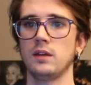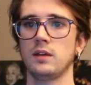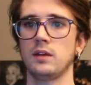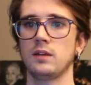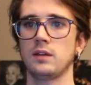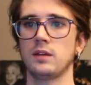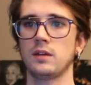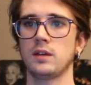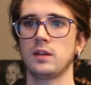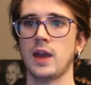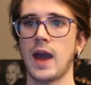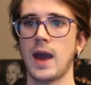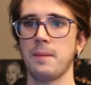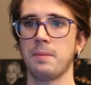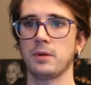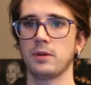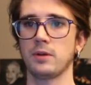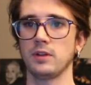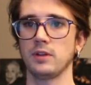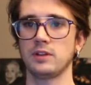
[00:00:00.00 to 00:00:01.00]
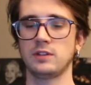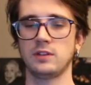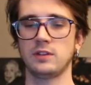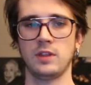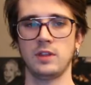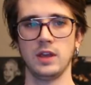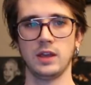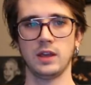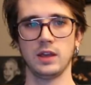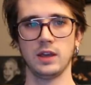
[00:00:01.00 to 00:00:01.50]
capitalist
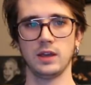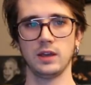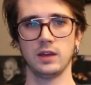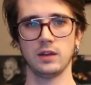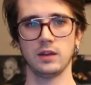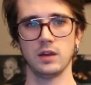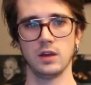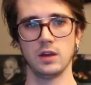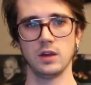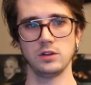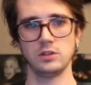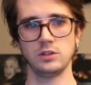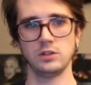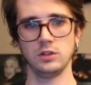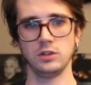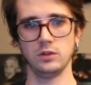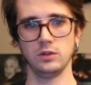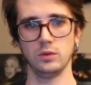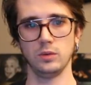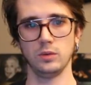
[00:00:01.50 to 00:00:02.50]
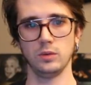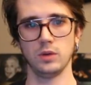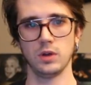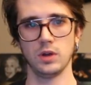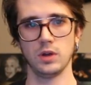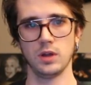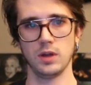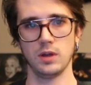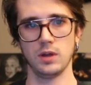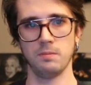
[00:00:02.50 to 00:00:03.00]
thinking to
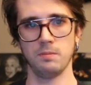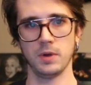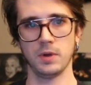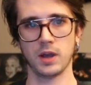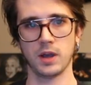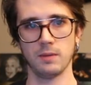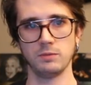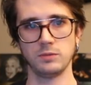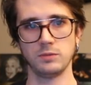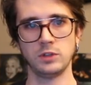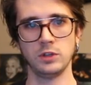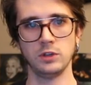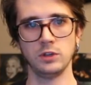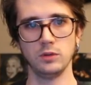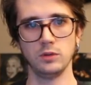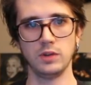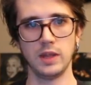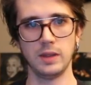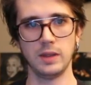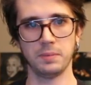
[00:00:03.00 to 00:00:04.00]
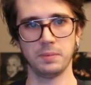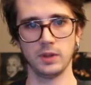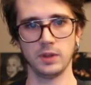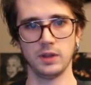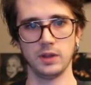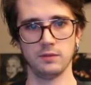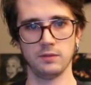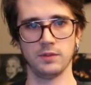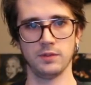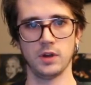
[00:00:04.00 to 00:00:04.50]
become too deeply
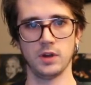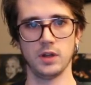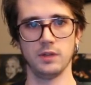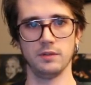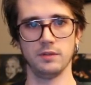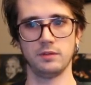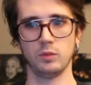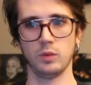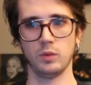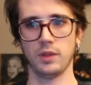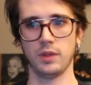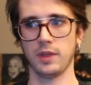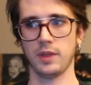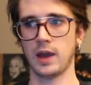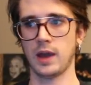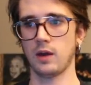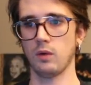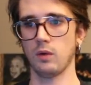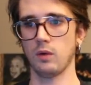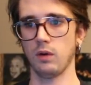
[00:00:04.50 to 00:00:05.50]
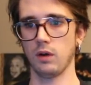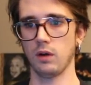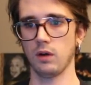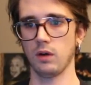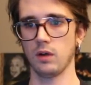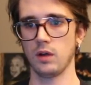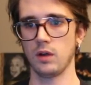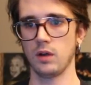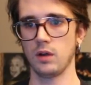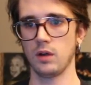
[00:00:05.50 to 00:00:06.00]
involved with
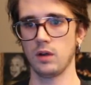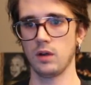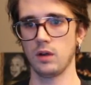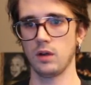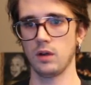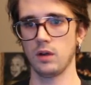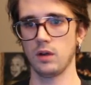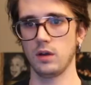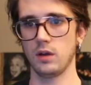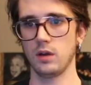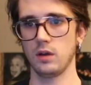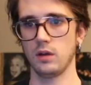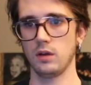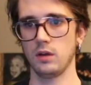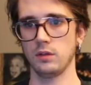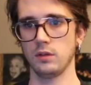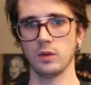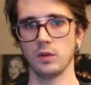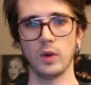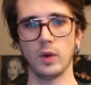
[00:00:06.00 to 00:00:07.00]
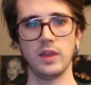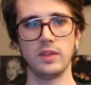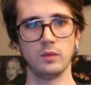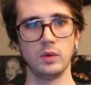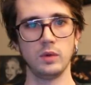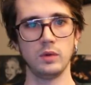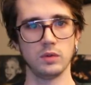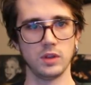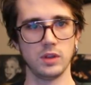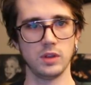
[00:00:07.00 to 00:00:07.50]
the way that we
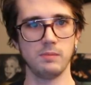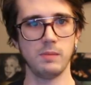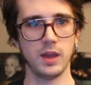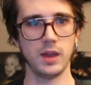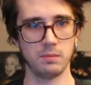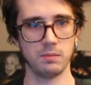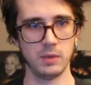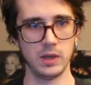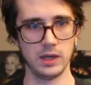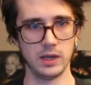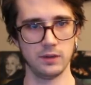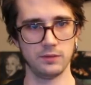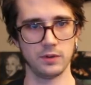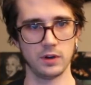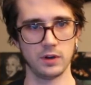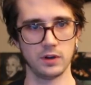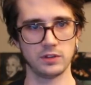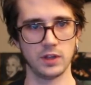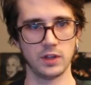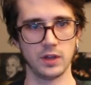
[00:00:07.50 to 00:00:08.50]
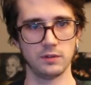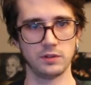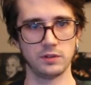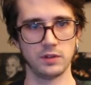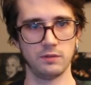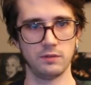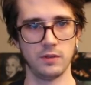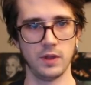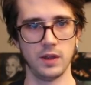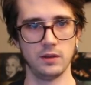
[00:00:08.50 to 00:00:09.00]
really make meaning for ourselves
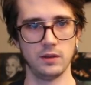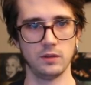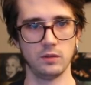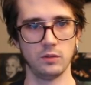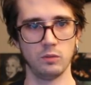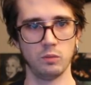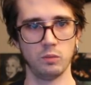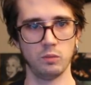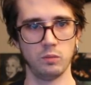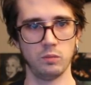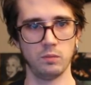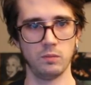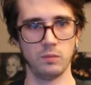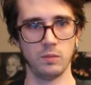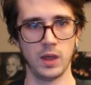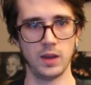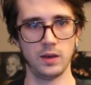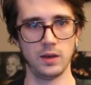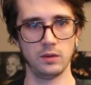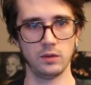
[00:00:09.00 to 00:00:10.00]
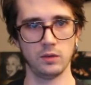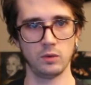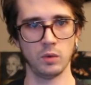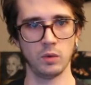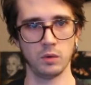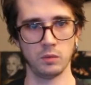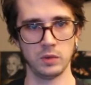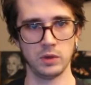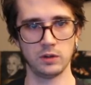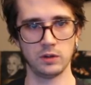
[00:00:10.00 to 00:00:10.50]
and what
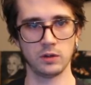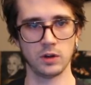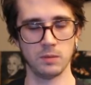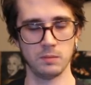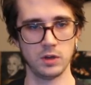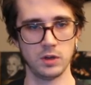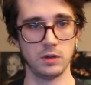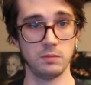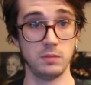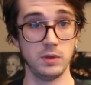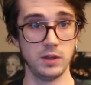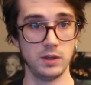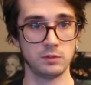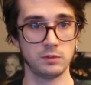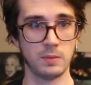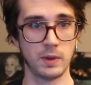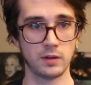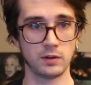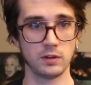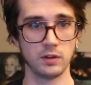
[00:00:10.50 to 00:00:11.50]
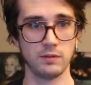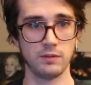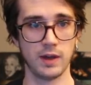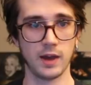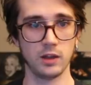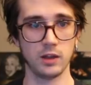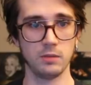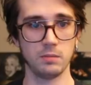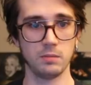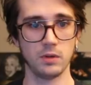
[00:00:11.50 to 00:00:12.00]
we determine to be especially
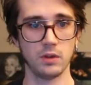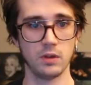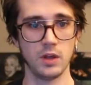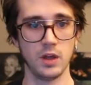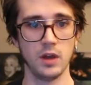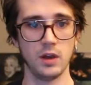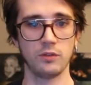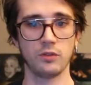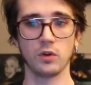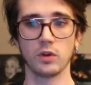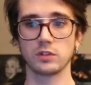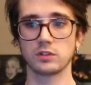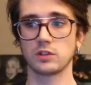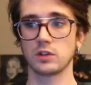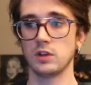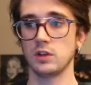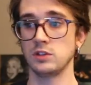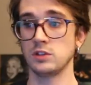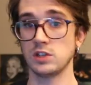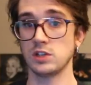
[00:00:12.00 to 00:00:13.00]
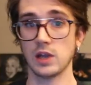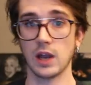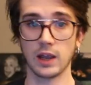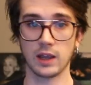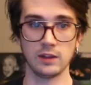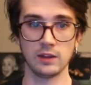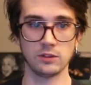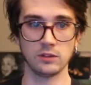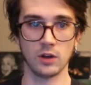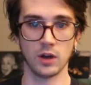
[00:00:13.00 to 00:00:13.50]
valuable. Of course, Zizek
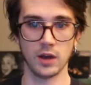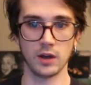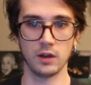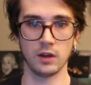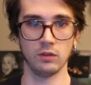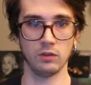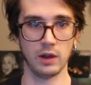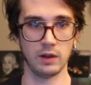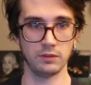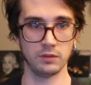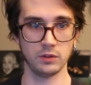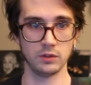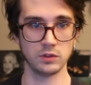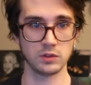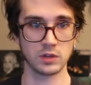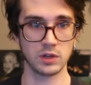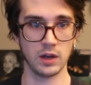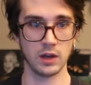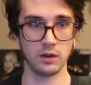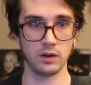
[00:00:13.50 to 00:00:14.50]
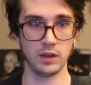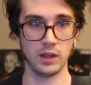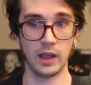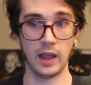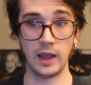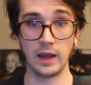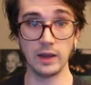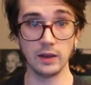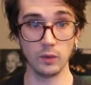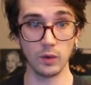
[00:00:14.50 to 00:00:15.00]
is not a revolutionary
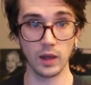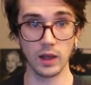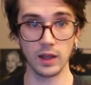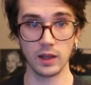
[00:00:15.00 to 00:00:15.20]
anyway,